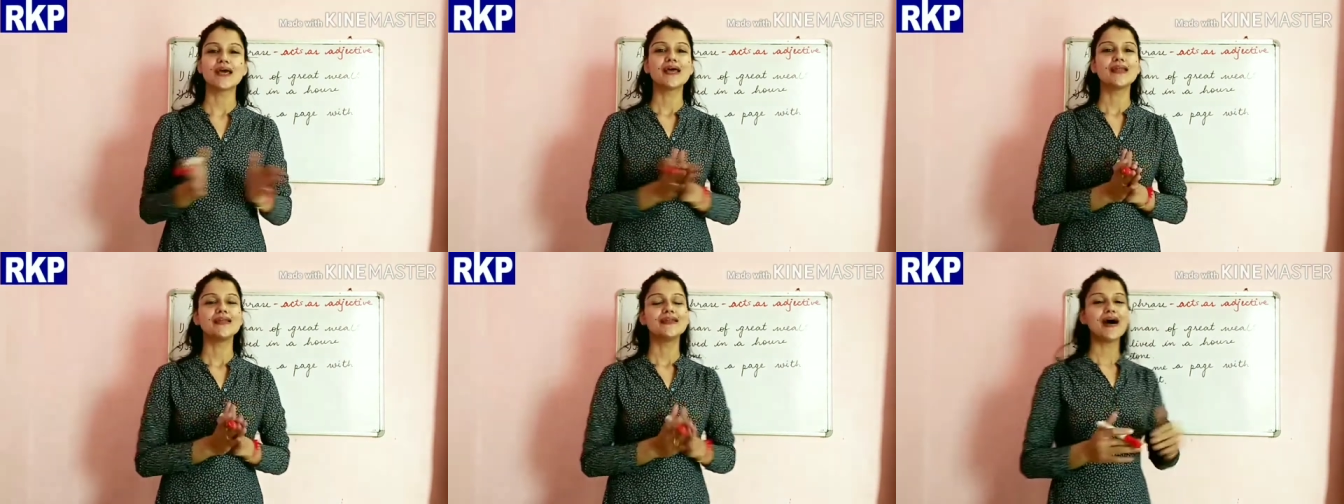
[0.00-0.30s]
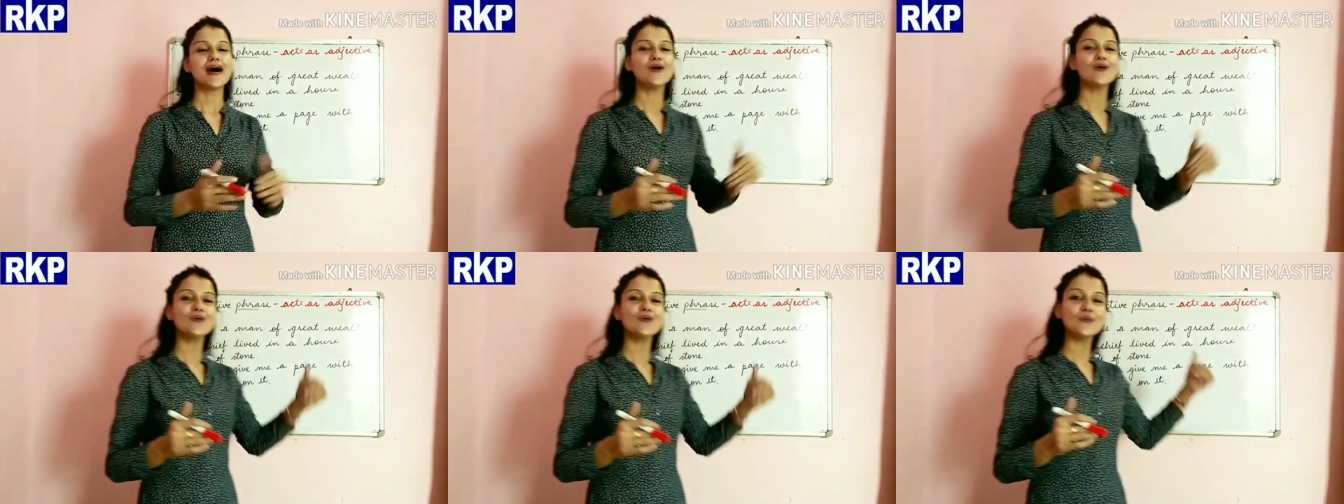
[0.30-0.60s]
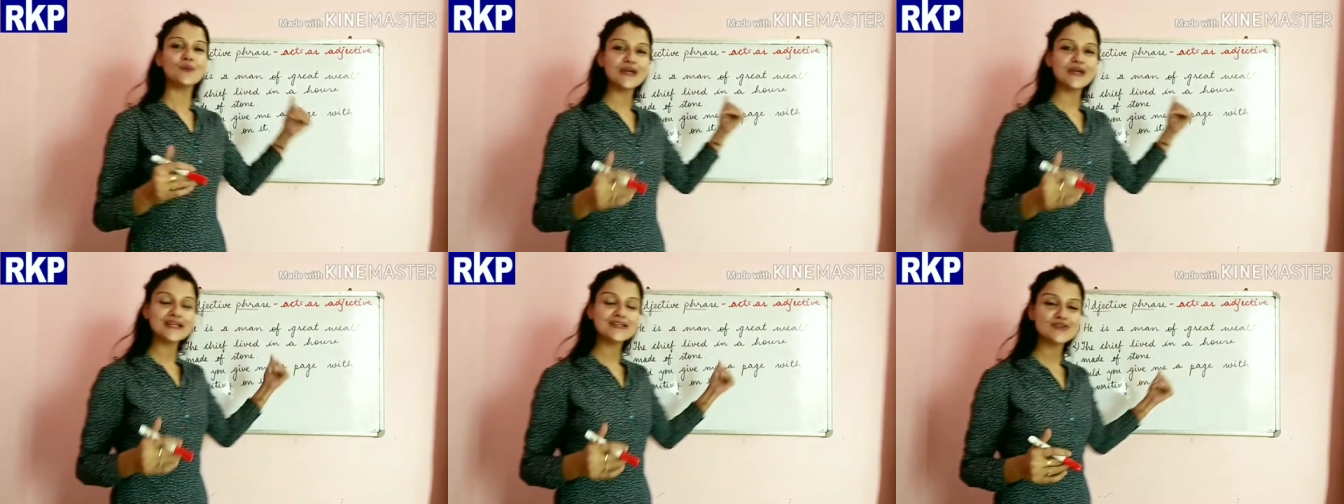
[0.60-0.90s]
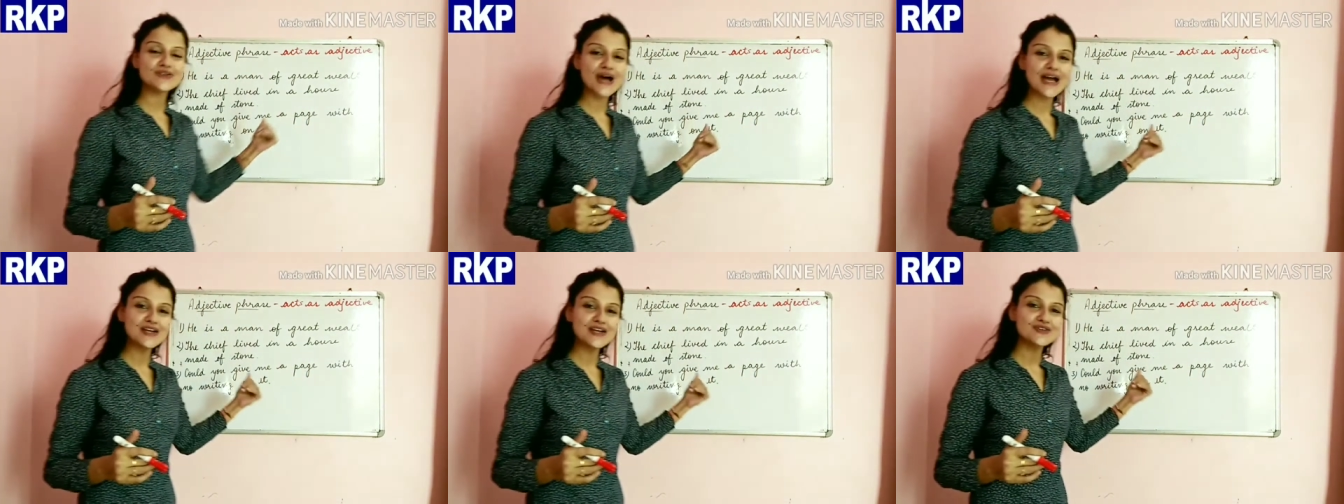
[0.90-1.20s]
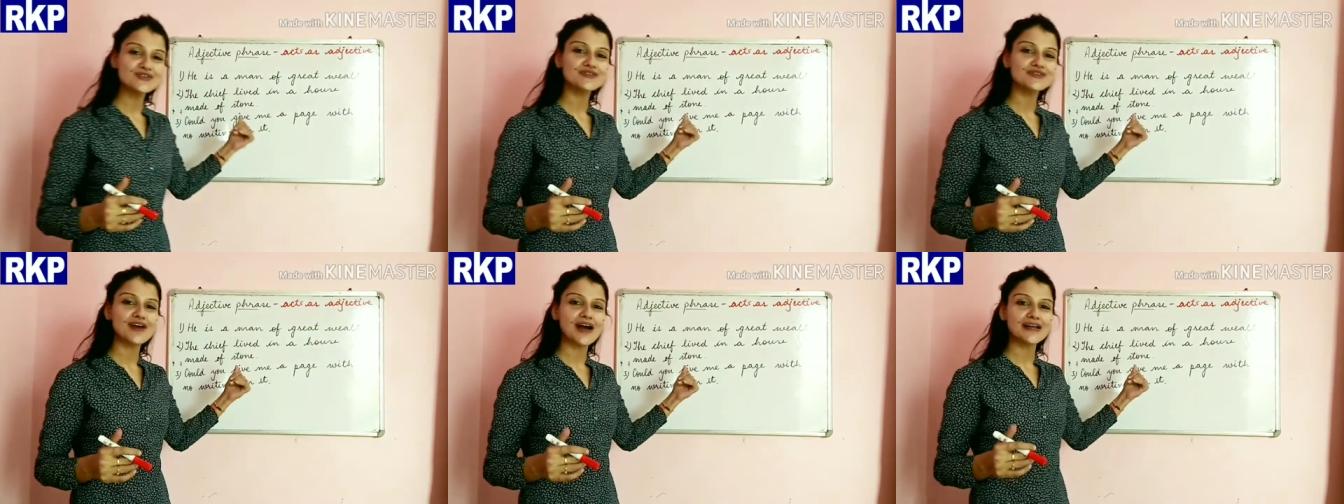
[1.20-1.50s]
Now, we try
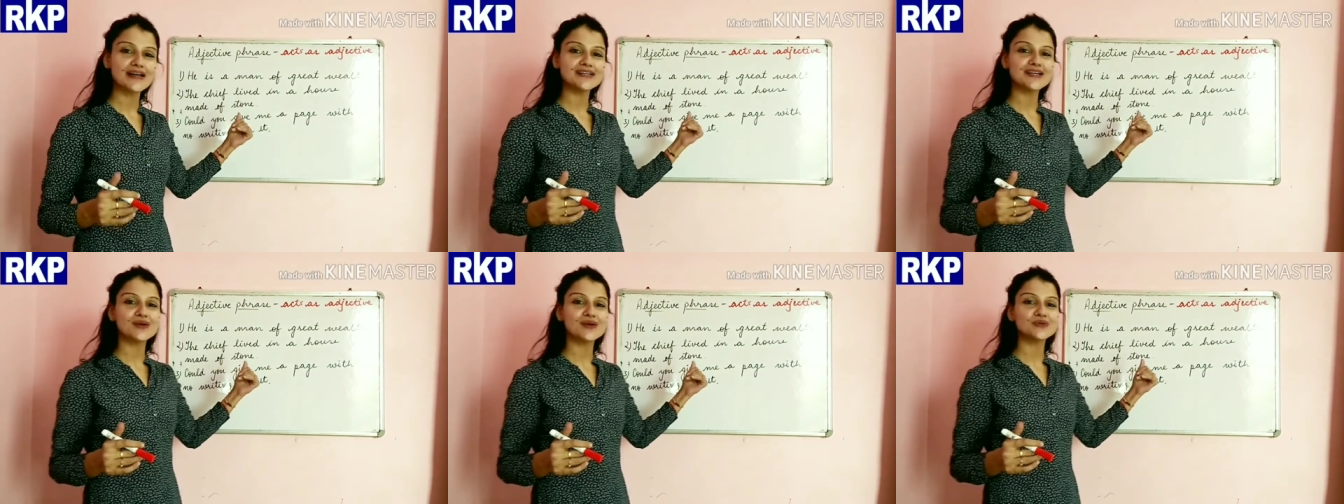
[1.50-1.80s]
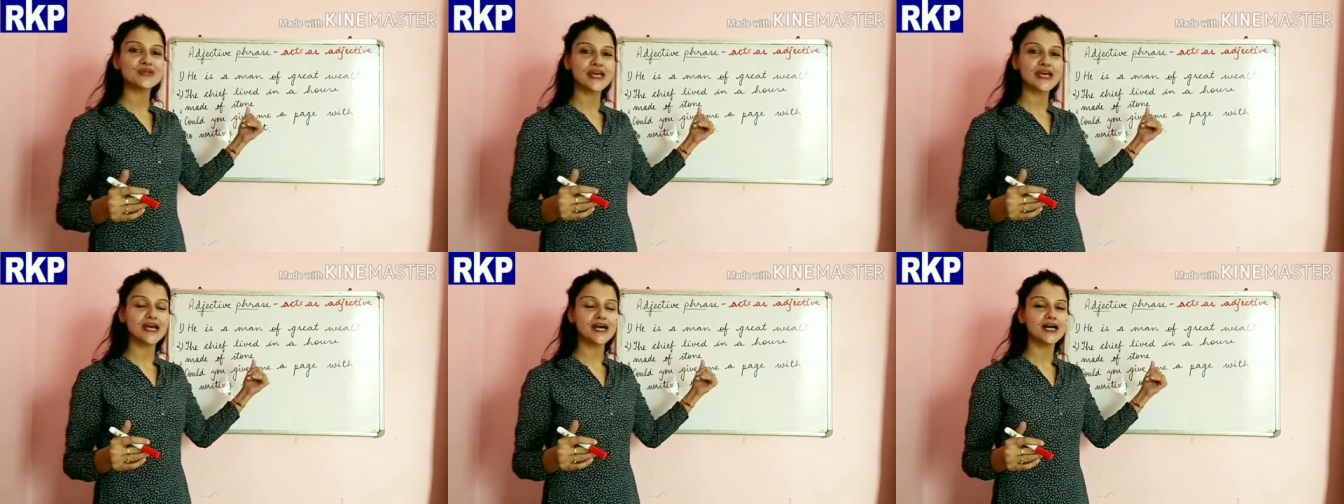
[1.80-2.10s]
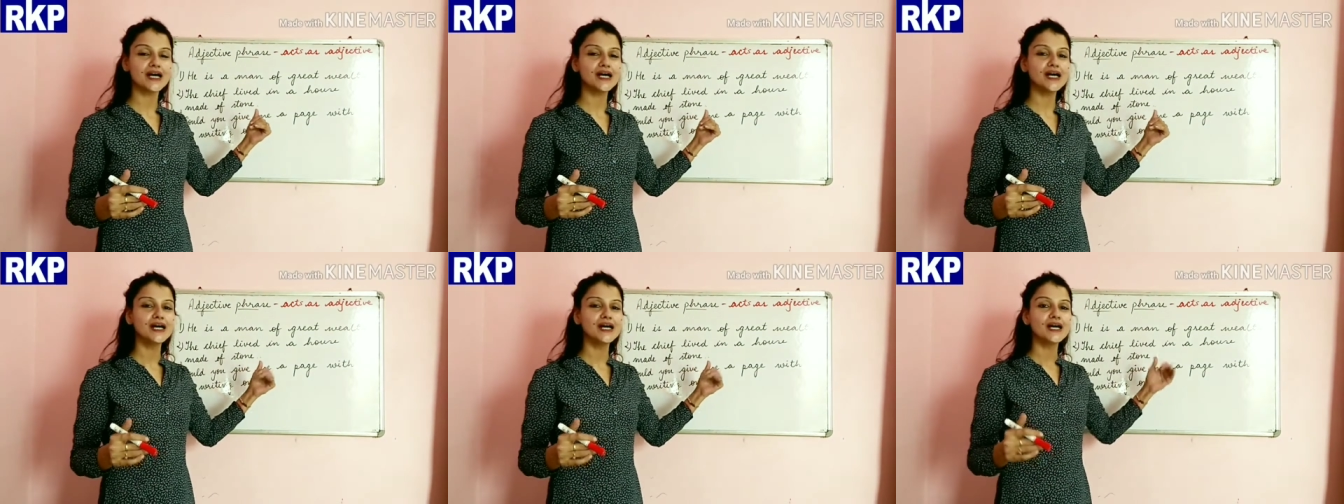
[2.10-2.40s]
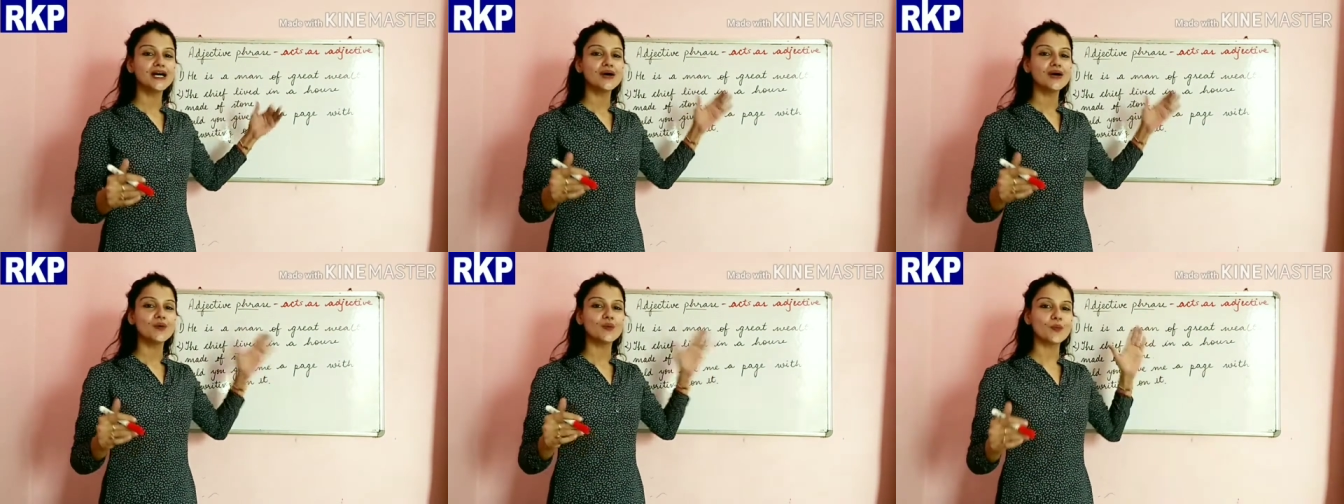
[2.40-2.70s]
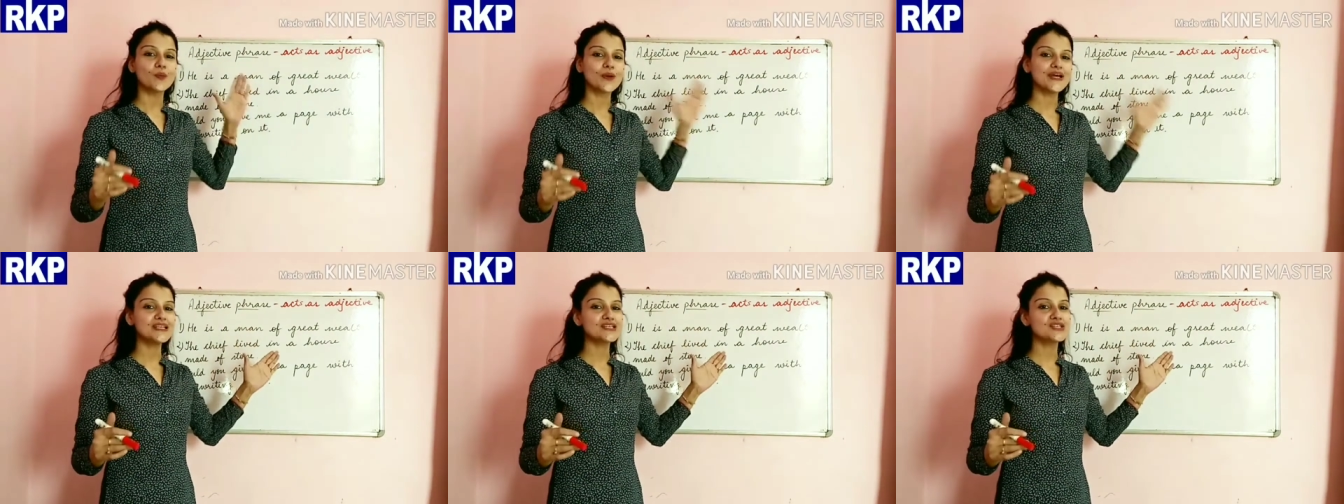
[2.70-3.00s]
to find out here
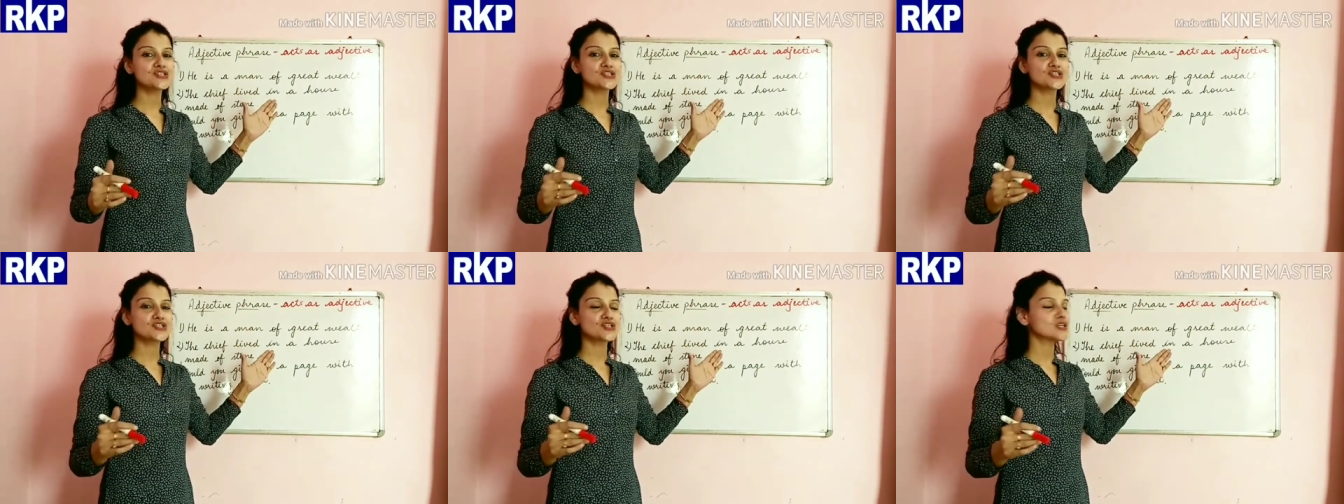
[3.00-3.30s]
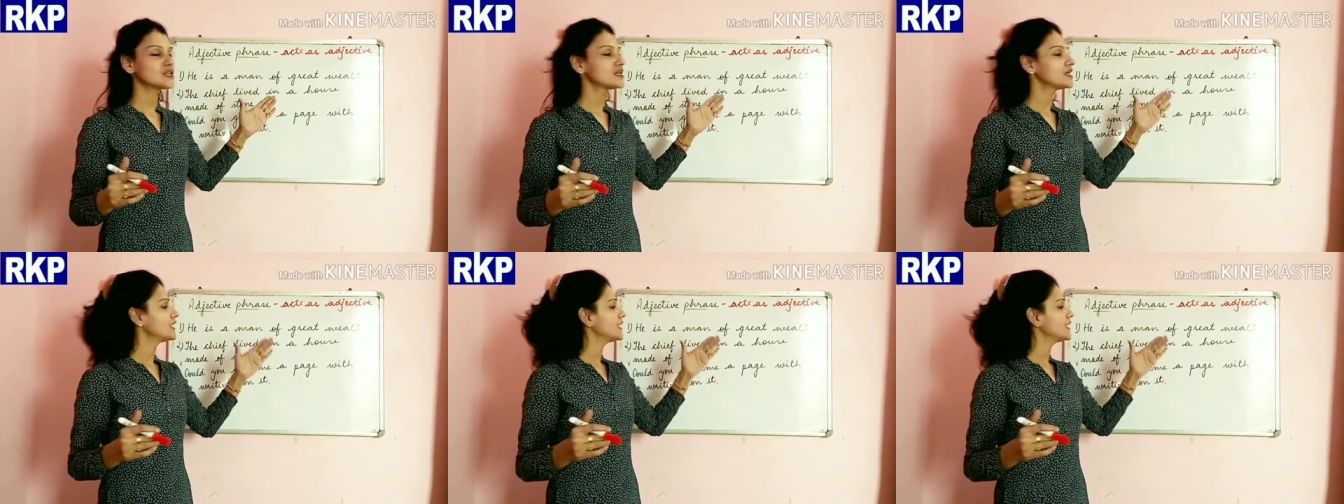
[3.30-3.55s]
which